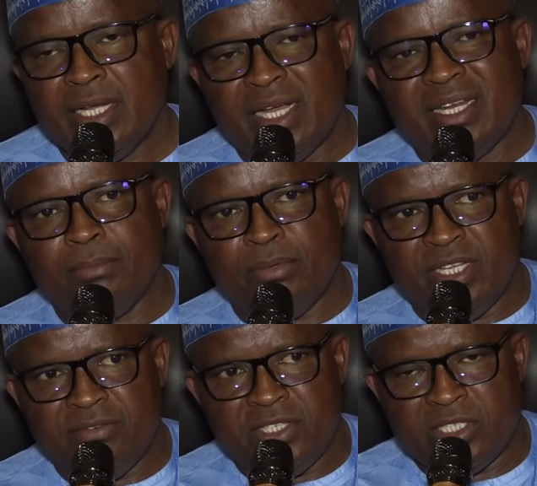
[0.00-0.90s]
And I
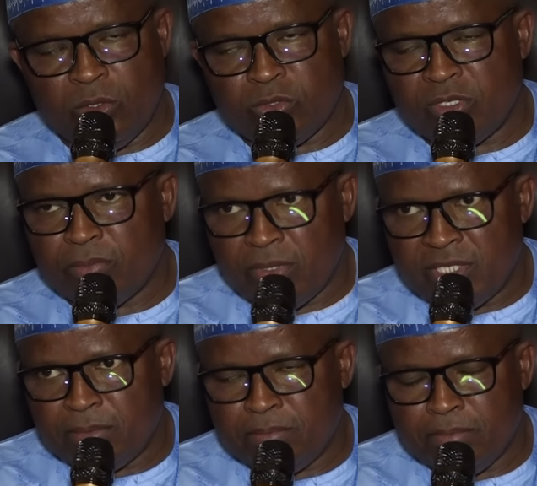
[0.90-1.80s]
believe this is also
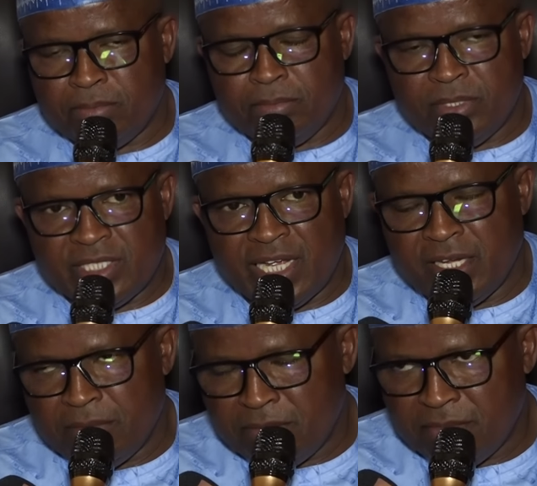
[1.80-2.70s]
the time